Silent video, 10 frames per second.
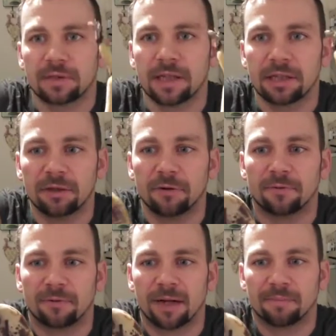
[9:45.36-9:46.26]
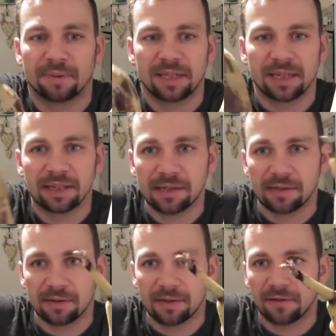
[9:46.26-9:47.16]
slightly overripe
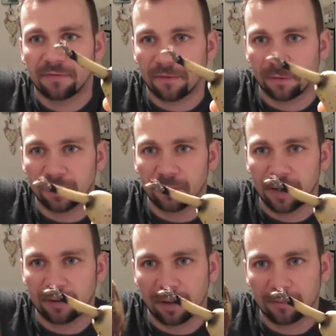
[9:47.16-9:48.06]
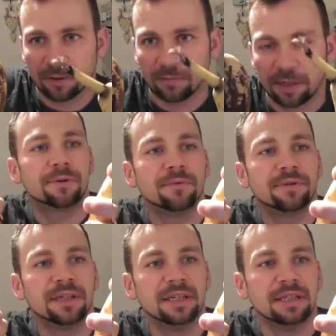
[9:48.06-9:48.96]
bananas. Instead of throwing them out, I'm gonna make
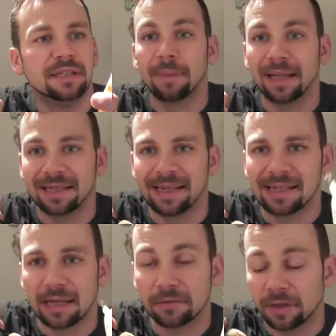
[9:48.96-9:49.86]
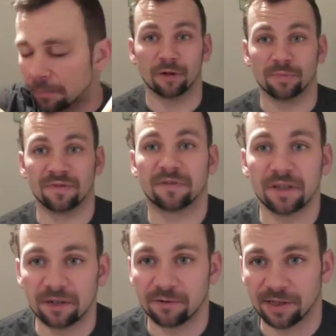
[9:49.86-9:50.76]
protein pancakes out of them. It'll be 3
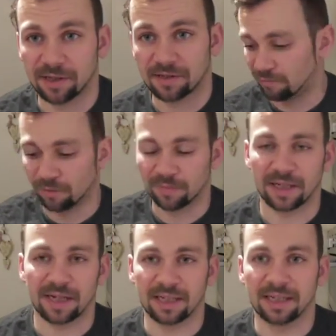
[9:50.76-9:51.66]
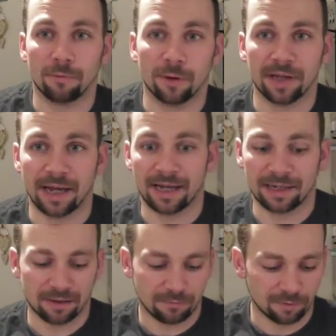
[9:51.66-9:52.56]
ingredients: 1 banana, 1
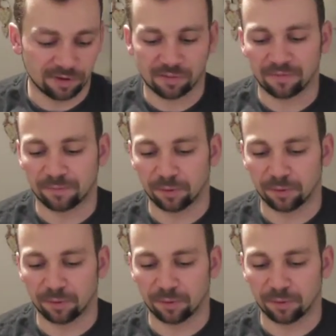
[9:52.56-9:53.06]
egg, 1 scoop of